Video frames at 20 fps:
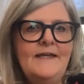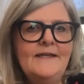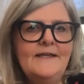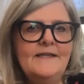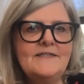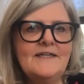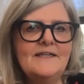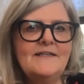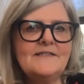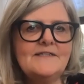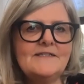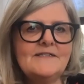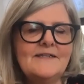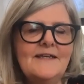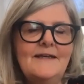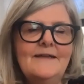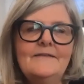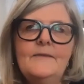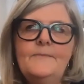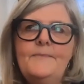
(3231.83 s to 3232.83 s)
is
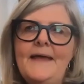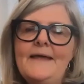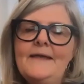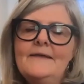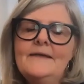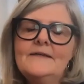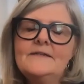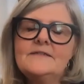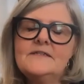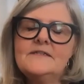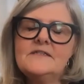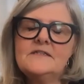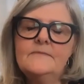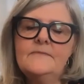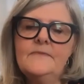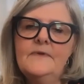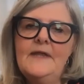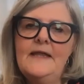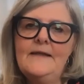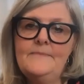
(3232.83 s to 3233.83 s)
it's the banking
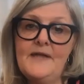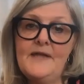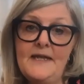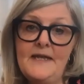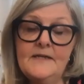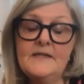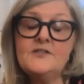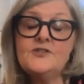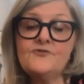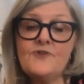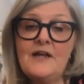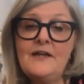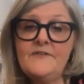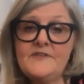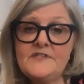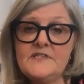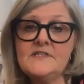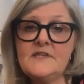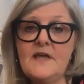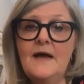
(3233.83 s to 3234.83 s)
system, and in Australia
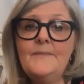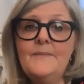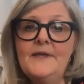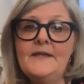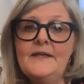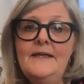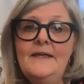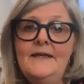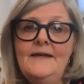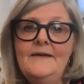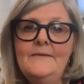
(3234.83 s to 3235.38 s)
this is coming.